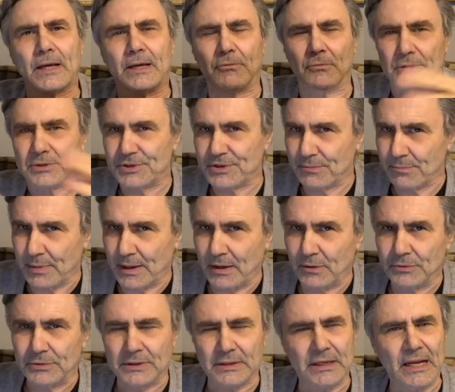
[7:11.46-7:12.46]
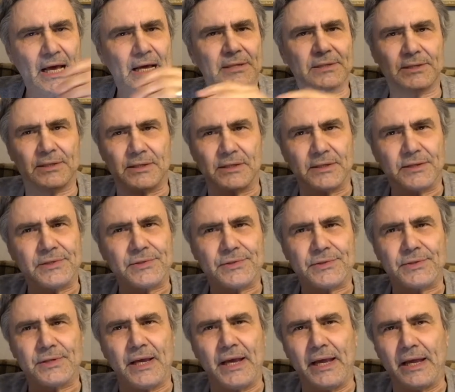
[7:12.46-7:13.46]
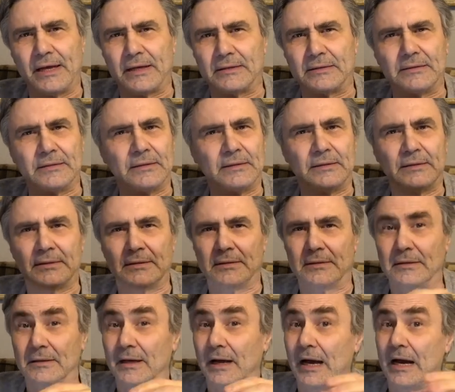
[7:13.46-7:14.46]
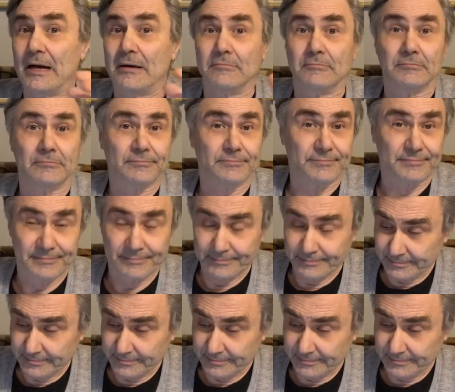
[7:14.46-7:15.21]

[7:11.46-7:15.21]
It was about Lazarus, and um,